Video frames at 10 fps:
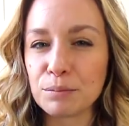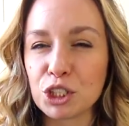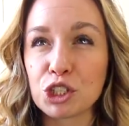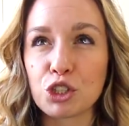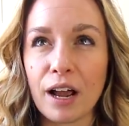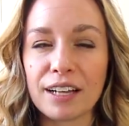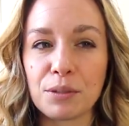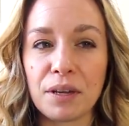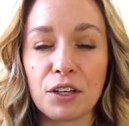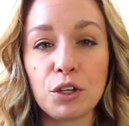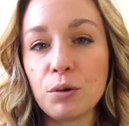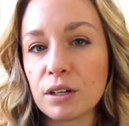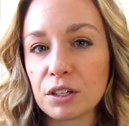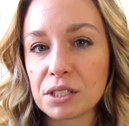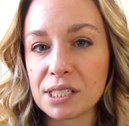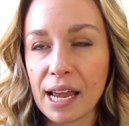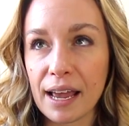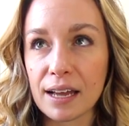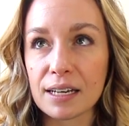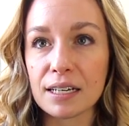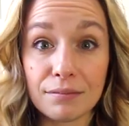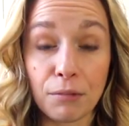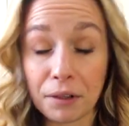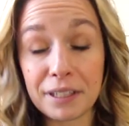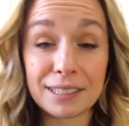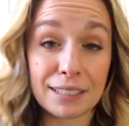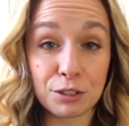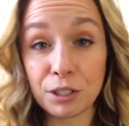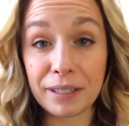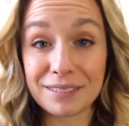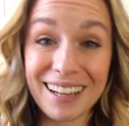I'm just trying to make you understand what these things are doing.